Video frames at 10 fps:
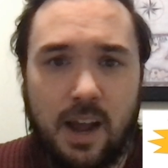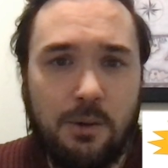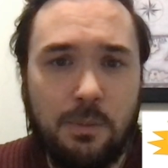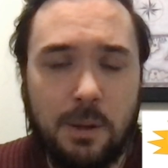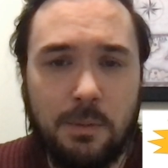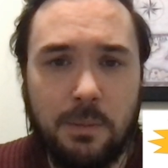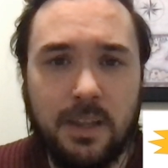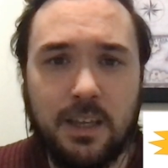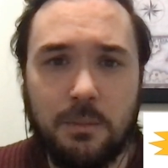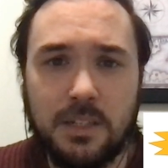remember
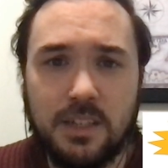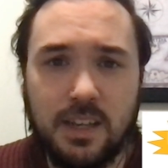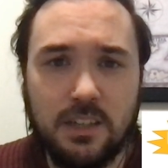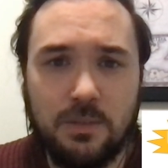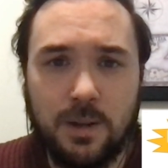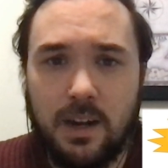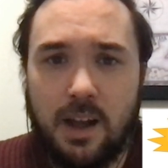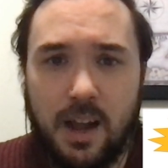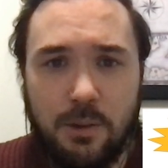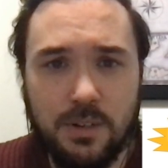making mistakes when
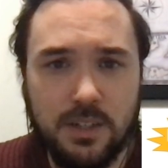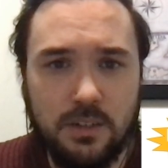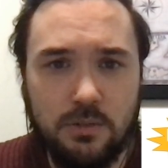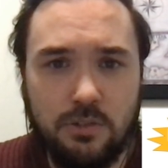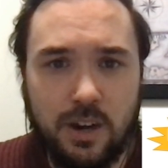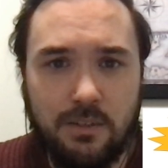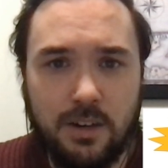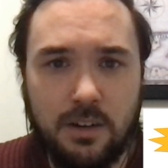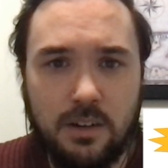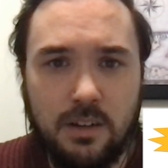I was a new
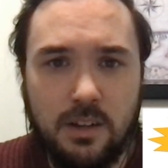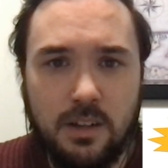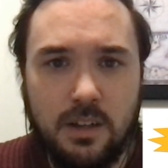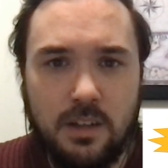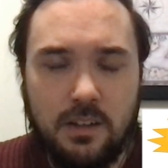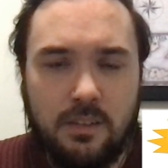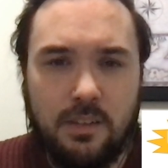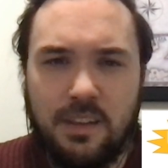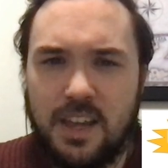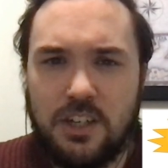driver.
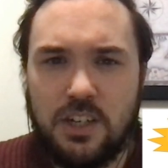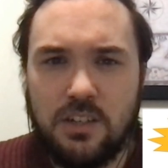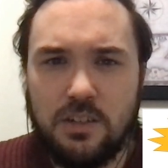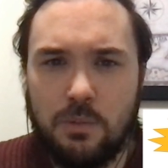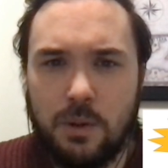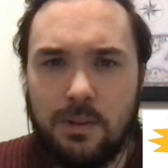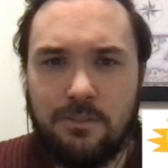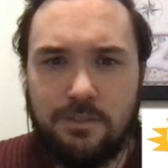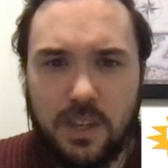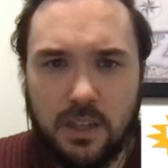Then that changes the way we
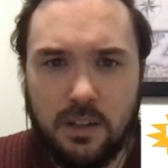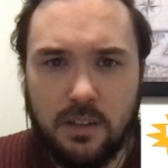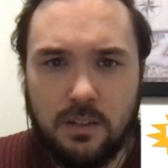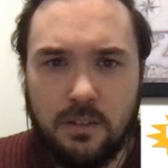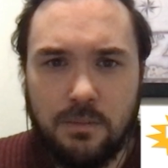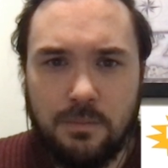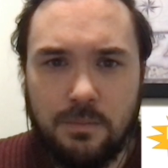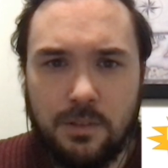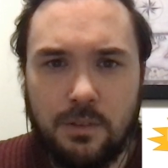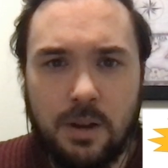feel,
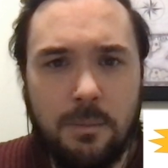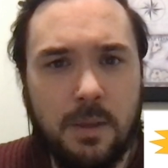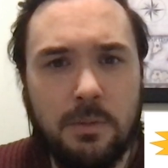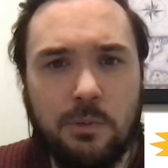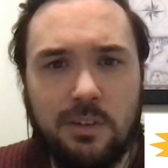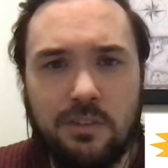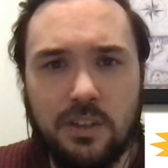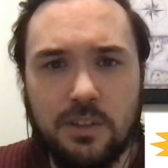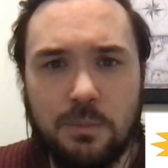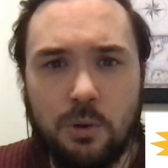right? Maybe we
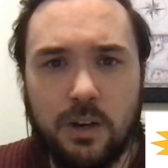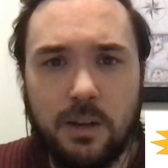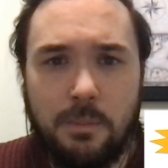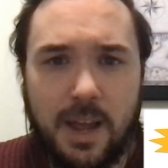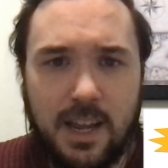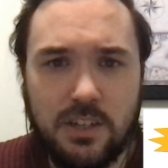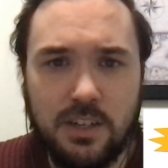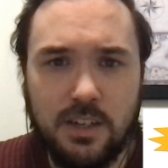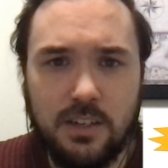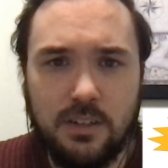feel more
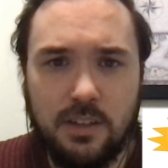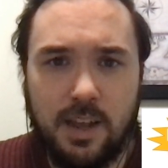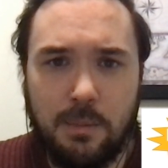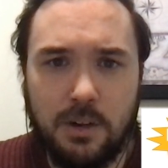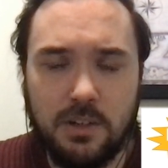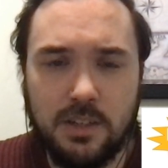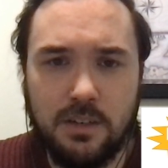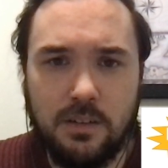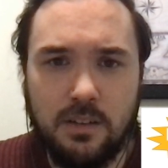compassionate to that person.